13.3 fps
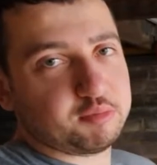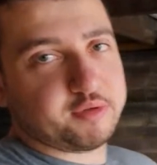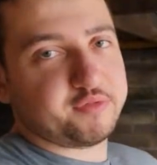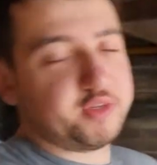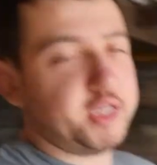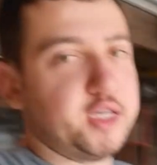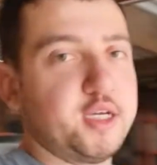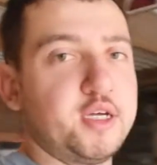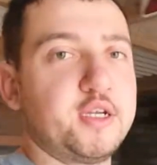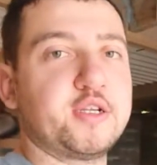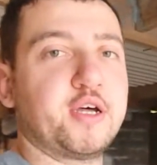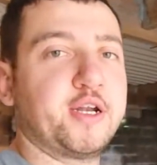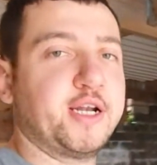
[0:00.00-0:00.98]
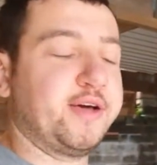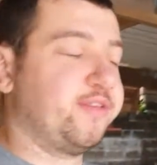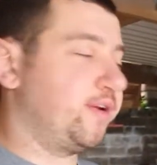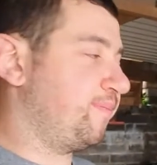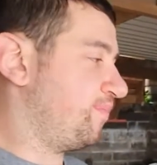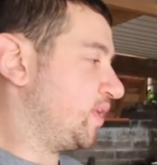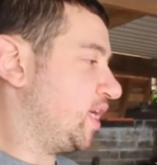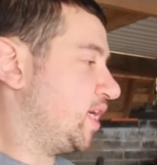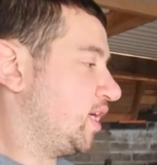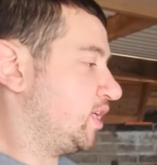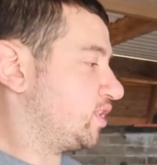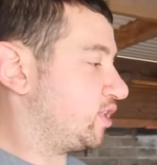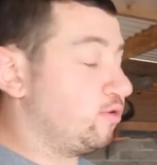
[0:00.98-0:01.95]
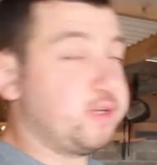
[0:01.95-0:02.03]
with the 911.
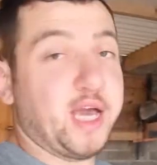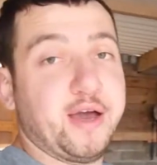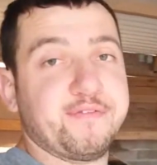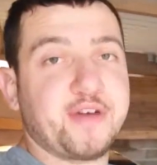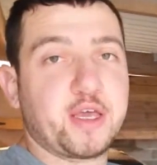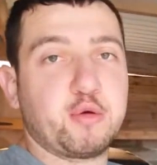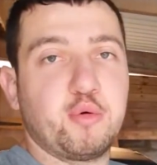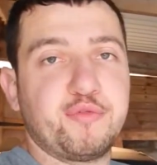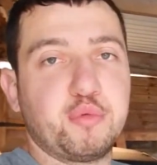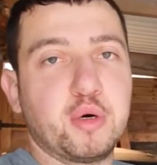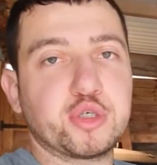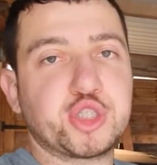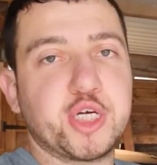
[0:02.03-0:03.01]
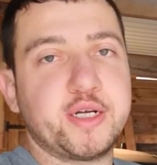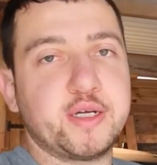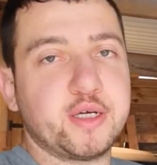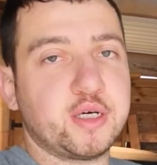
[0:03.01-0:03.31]
So yeah, thank you all for watching.